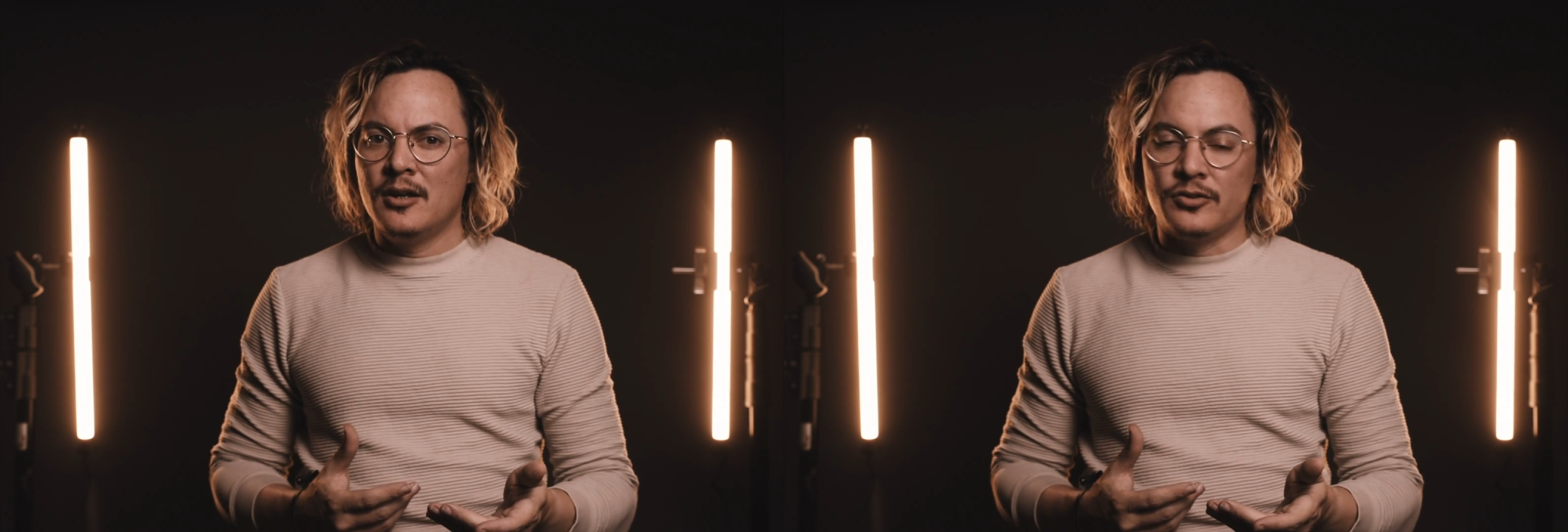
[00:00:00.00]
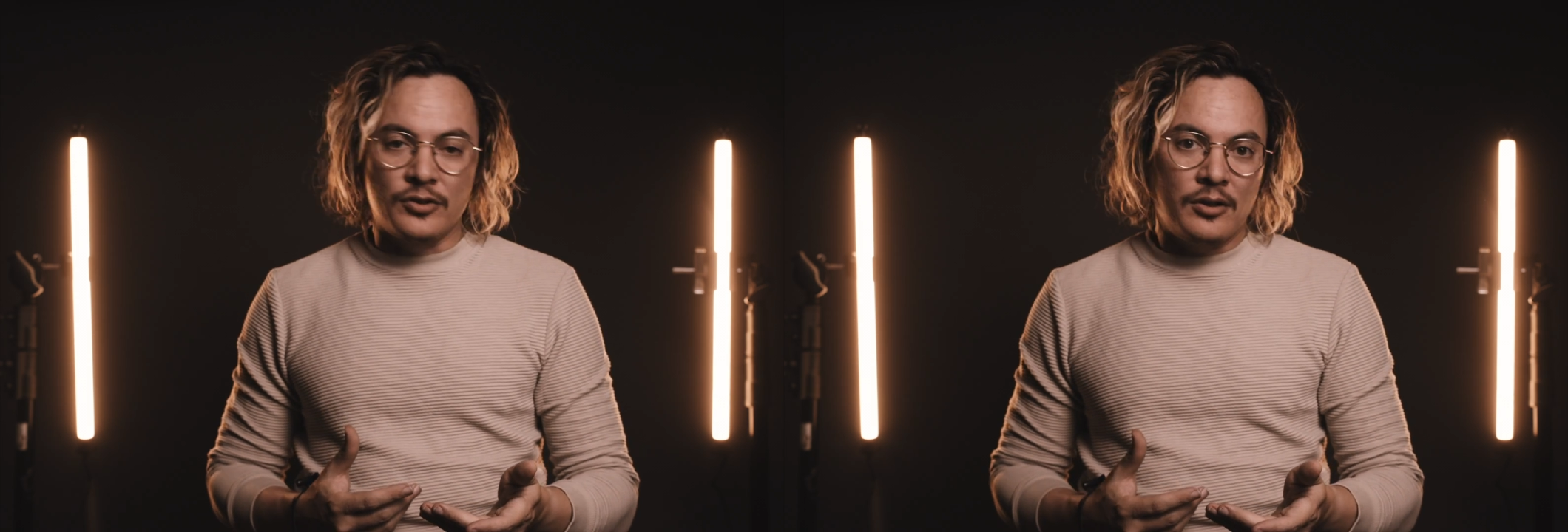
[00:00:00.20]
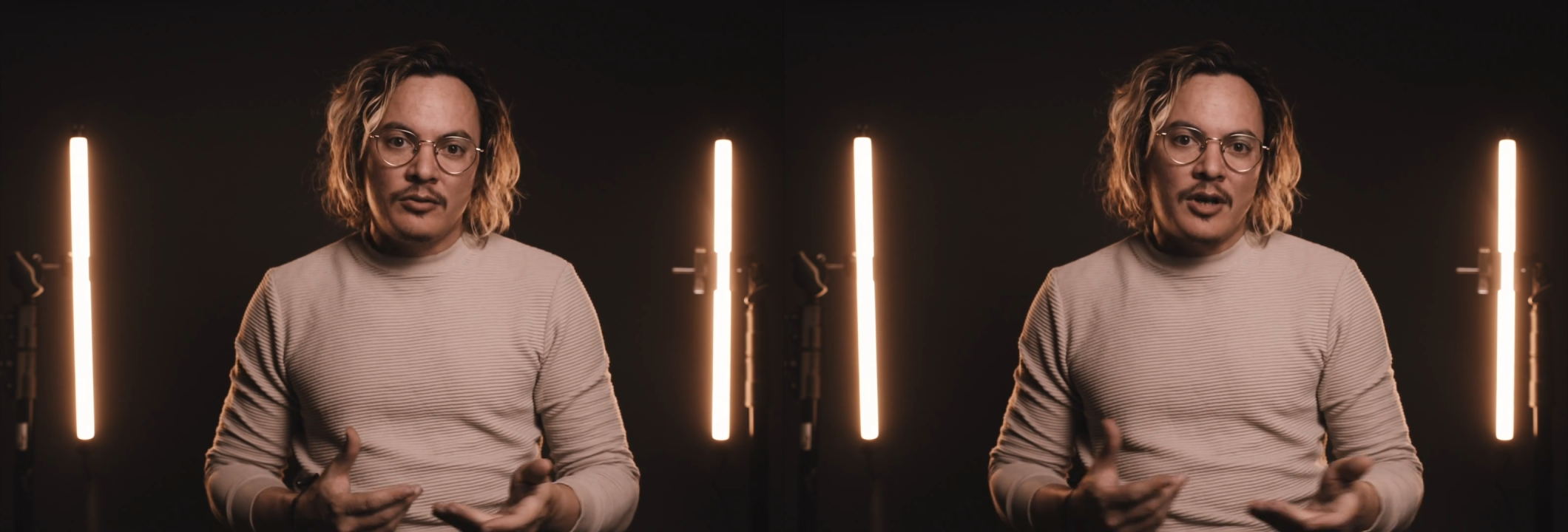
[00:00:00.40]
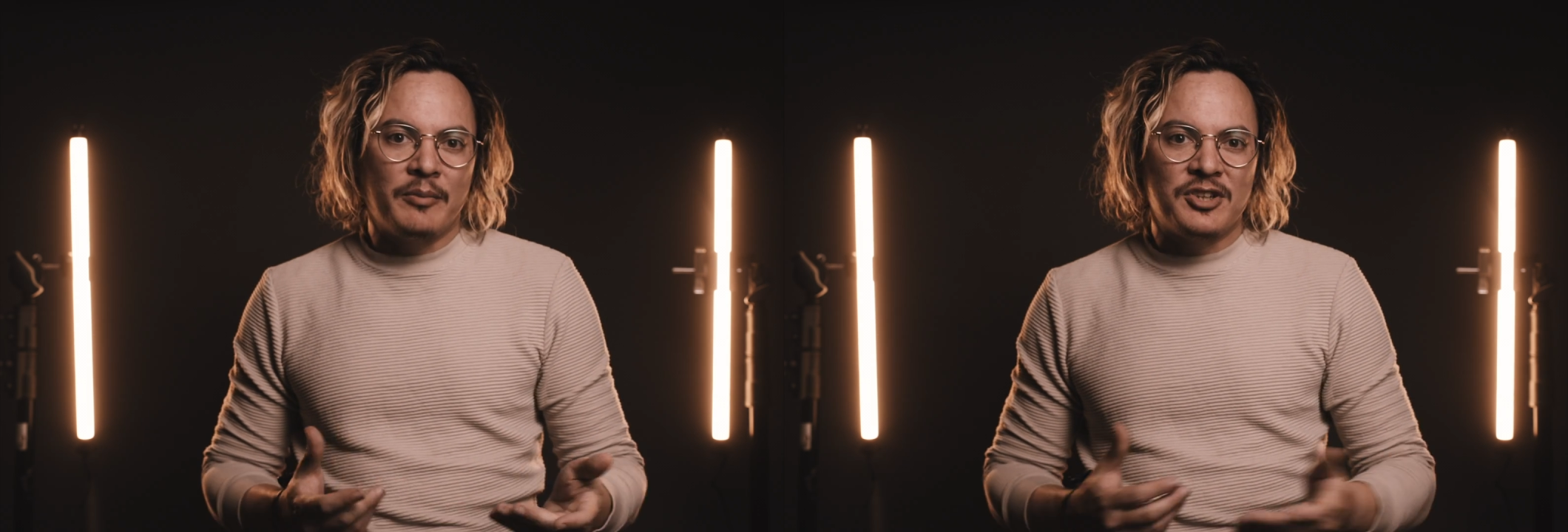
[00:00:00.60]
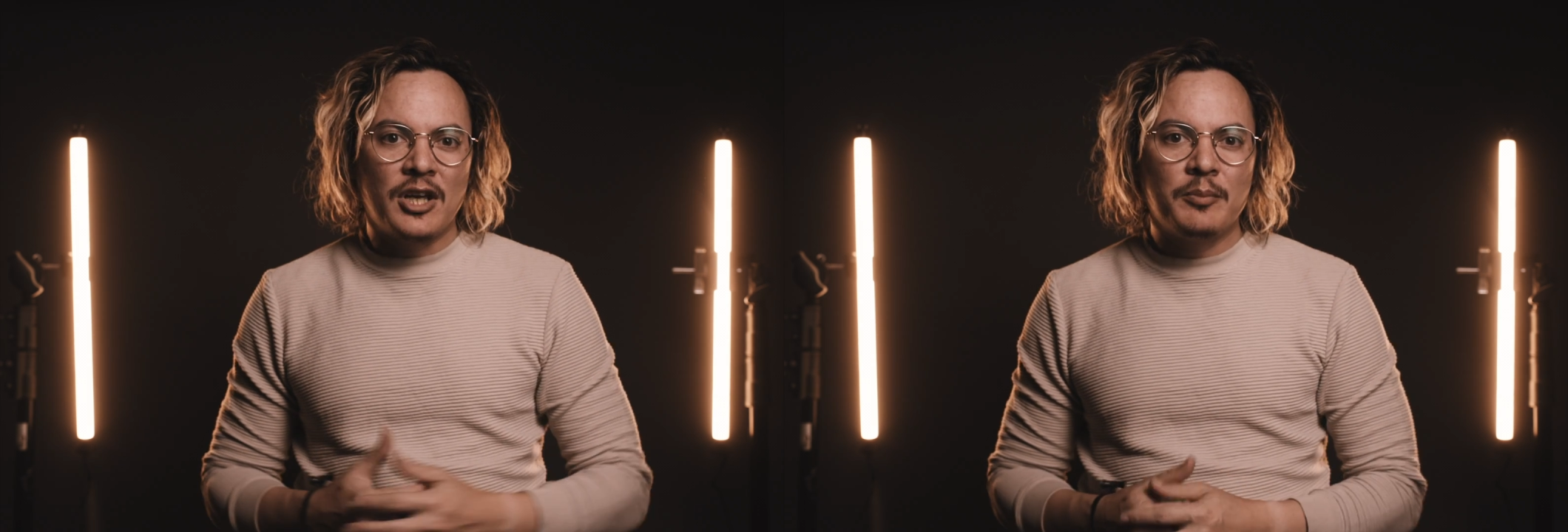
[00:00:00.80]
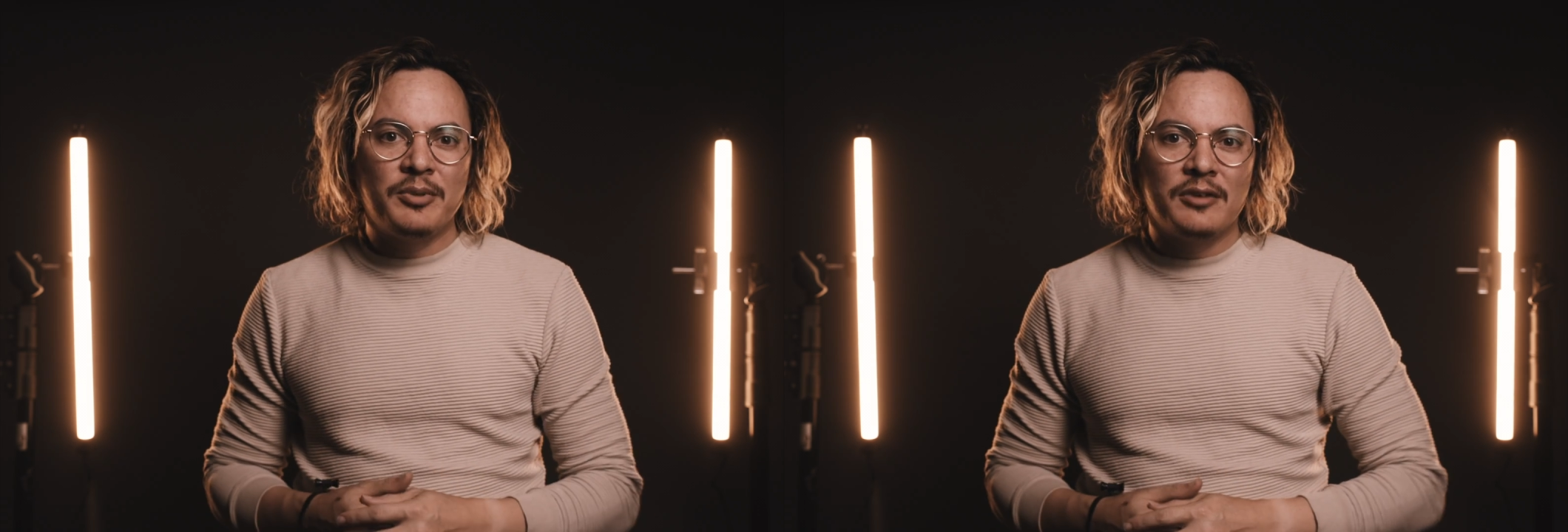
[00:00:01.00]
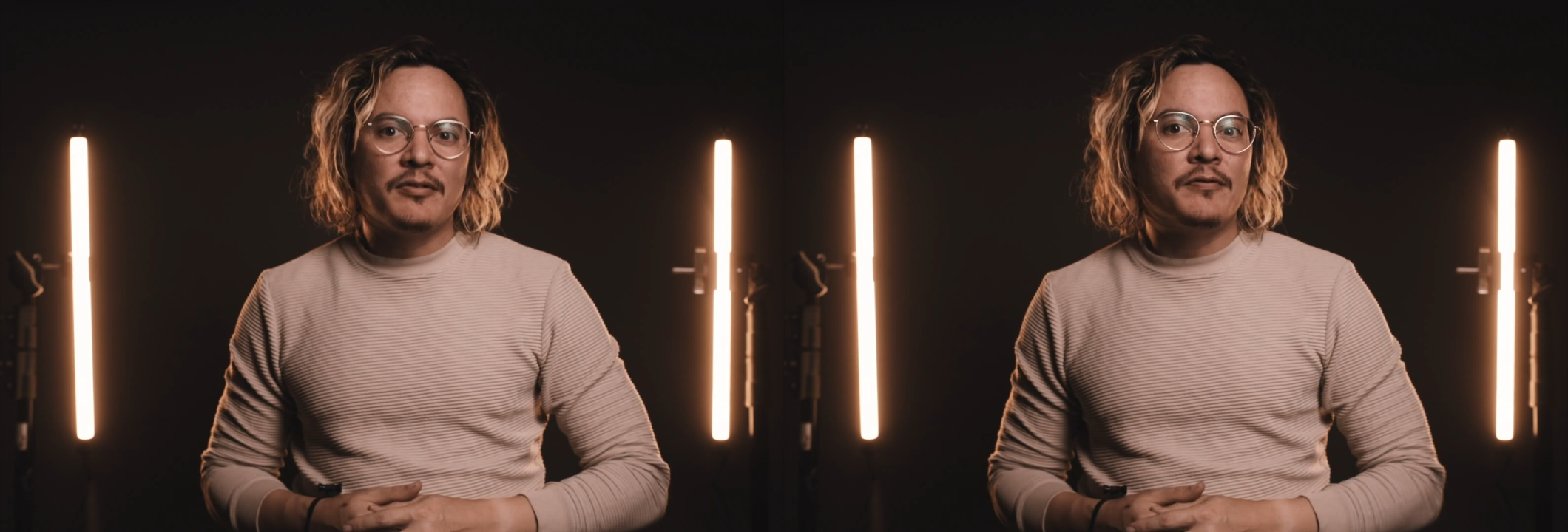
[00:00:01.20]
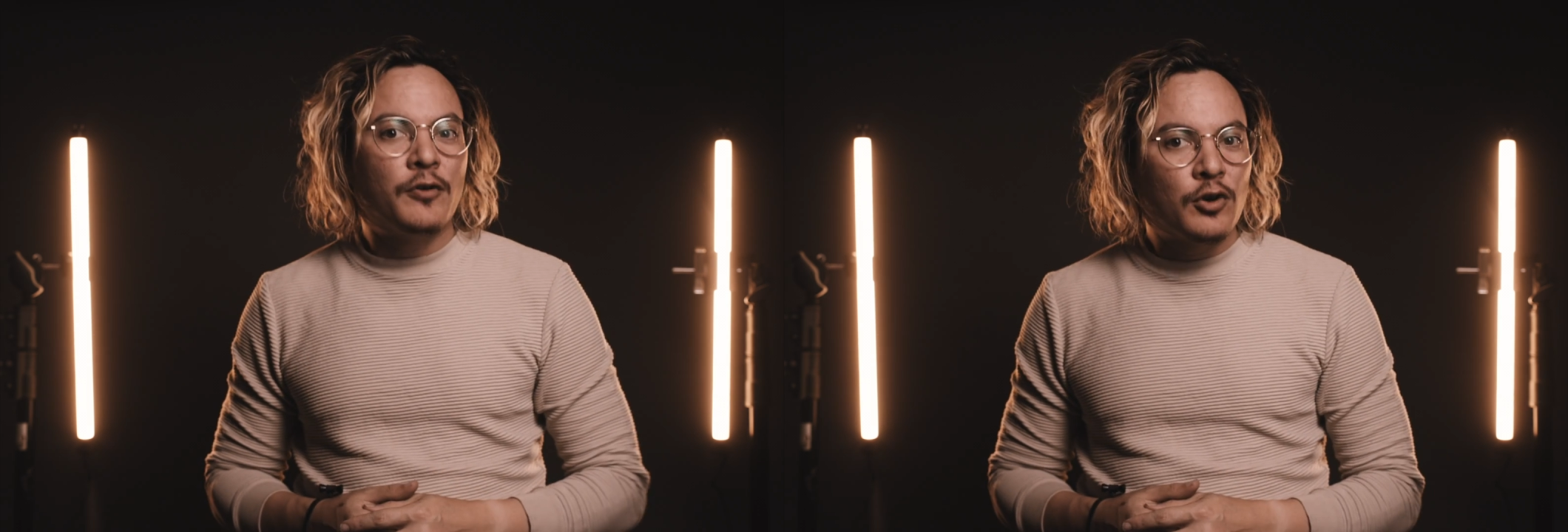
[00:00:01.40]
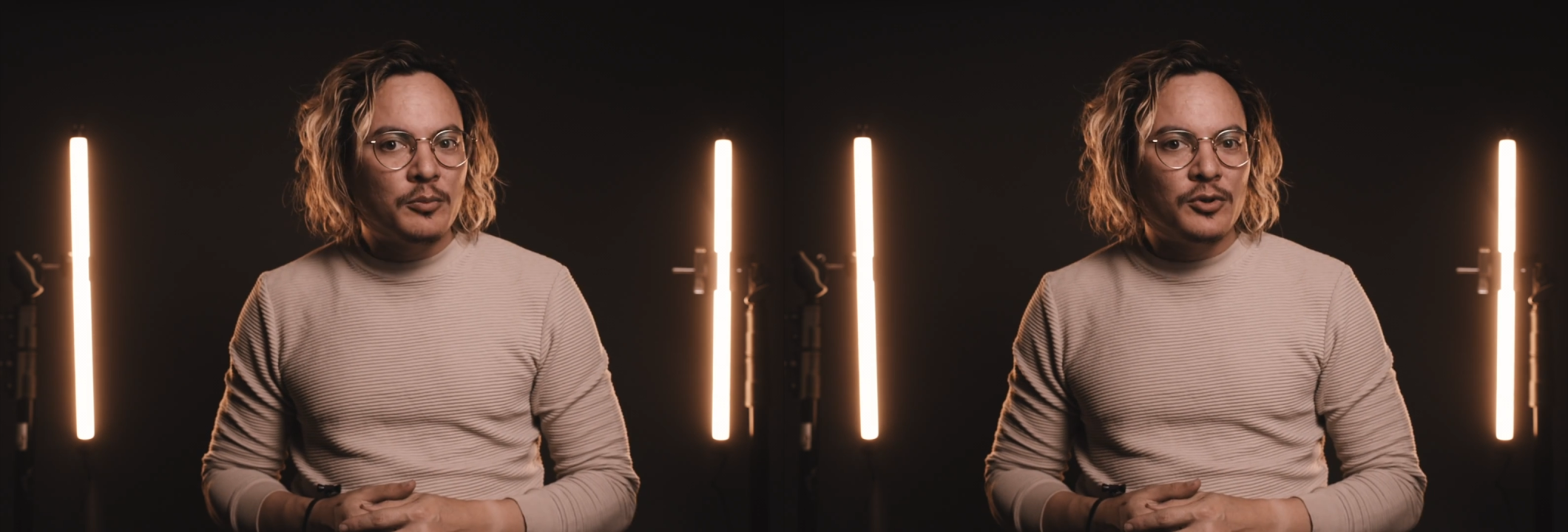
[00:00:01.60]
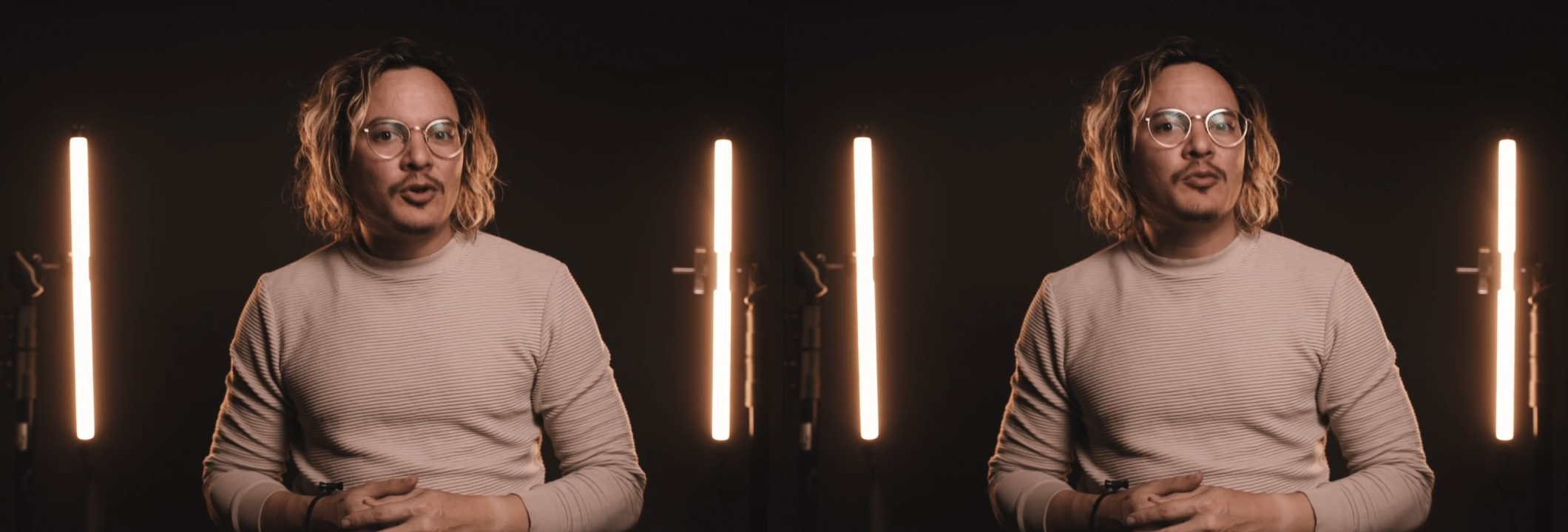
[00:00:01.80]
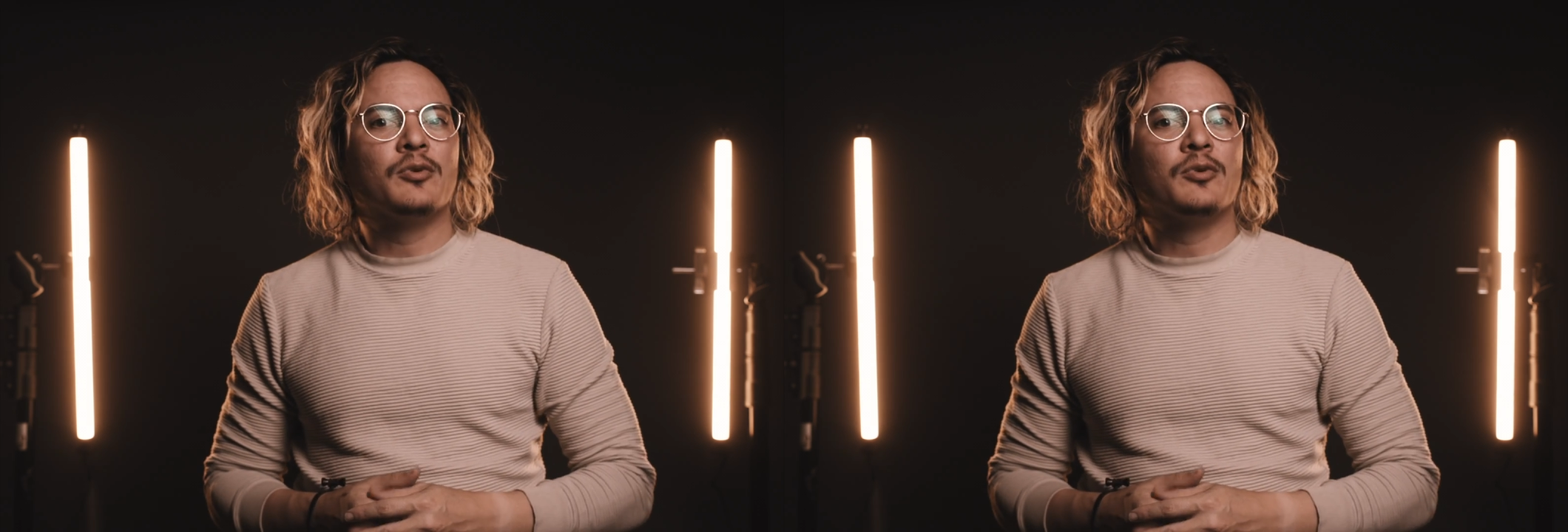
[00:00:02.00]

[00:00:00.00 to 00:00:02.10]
So I'm a champion of affordable,